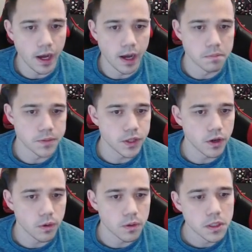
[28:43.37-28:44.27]

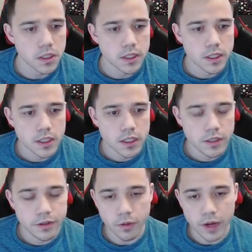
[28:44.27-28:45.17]
So
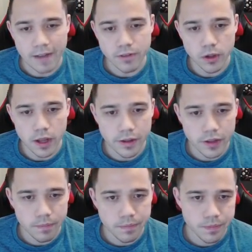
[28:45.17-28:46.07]
don't have to rely on
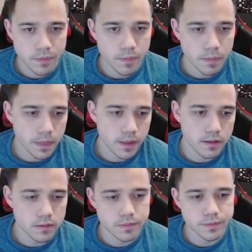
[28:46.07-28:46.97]
them.
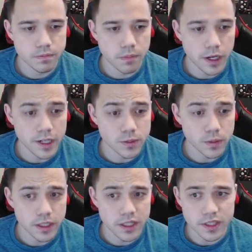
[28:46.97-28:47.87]
But it is what
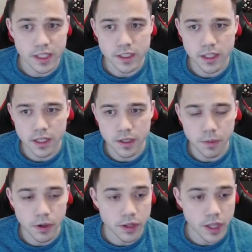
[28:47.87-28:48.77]
it is. That's a
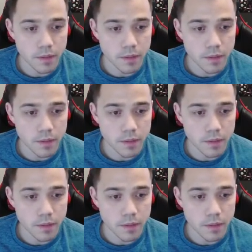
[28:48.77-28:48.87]
part of the game.